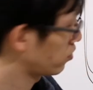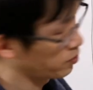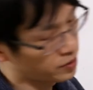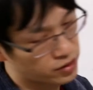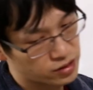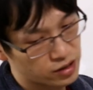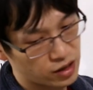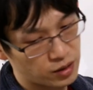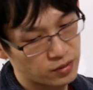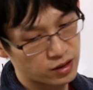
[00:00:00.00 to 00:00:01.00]
will be the
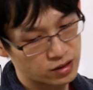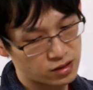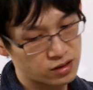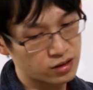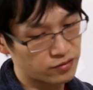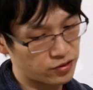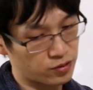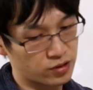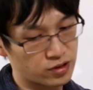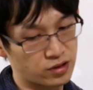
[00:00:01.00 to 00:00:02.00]
same as the sum
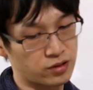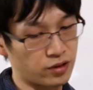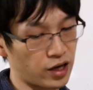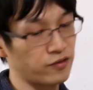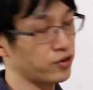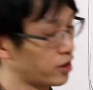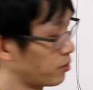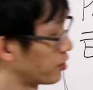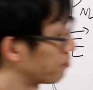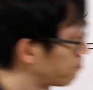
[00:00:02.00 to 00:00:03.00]
frequency. So you have to keep it.